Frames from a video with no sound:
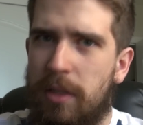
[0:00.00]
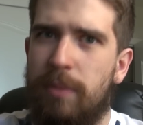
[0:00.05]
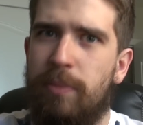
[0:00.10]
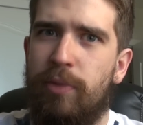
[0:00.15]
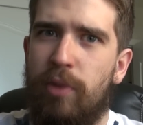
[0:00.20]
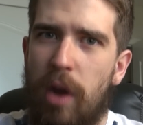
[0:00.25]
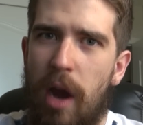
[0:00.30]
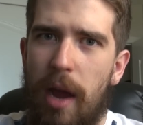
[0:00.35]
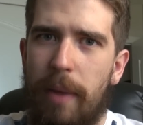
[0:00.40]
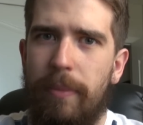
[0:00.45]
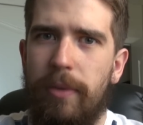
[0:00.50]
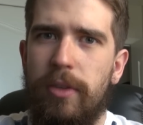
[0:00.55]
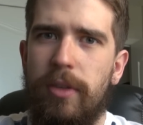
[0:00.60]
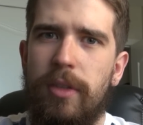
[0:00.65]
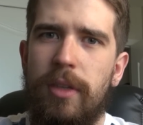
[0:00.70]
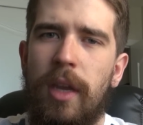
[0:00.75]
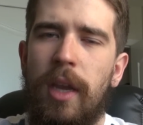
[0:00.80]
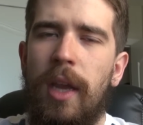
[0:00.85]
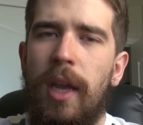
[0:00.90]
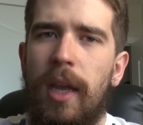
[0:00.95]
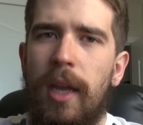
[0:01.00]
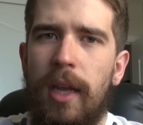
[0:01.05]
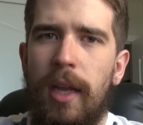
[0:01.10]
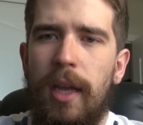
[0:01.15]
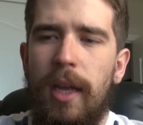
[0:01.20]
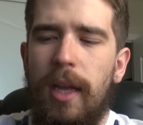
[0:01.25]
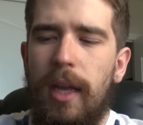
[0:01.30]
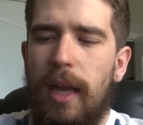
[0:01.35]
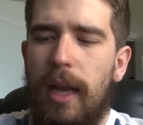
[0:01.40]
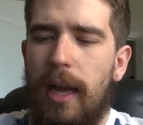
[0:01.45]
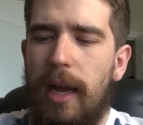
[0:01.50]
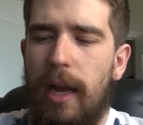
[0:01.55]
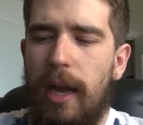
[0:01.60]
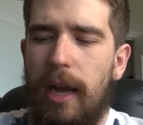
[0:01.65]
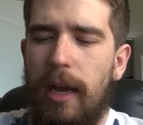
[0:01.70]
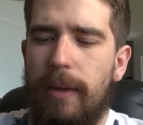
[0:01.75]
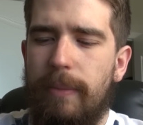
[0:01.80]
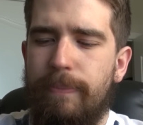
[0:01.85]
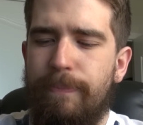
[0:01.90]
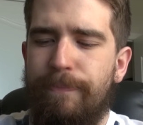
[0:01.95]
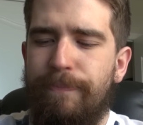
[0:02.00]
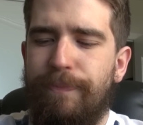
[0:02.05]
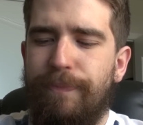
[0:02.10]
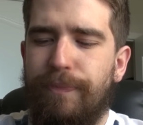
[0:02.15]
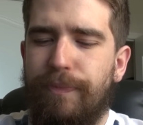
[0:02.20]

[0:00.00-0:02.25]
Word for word: subscribers are